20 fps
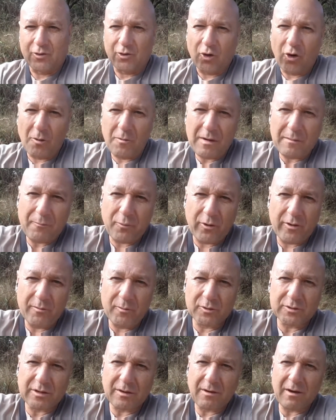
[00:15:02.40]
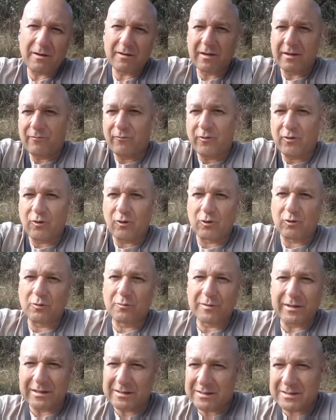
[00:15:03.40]
corruption
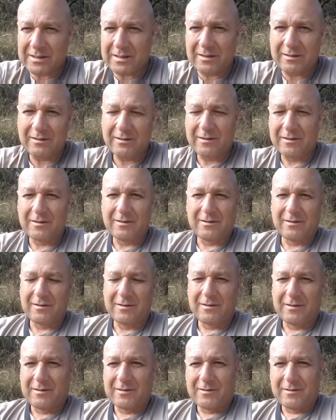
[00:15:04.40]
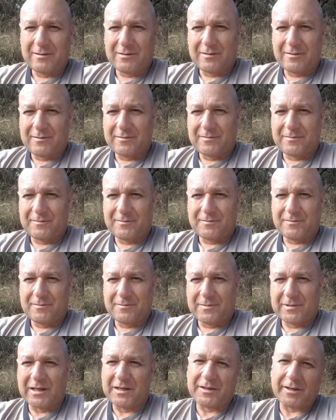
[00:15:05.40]
that is
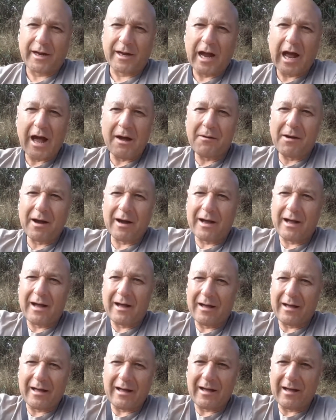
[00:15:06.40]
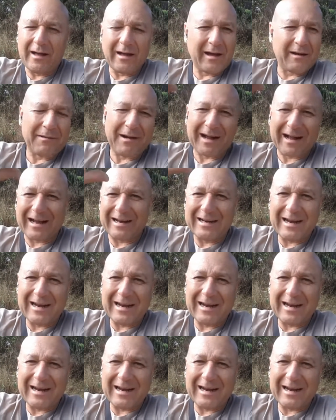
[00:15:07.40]
unbelievable. You know, like, no other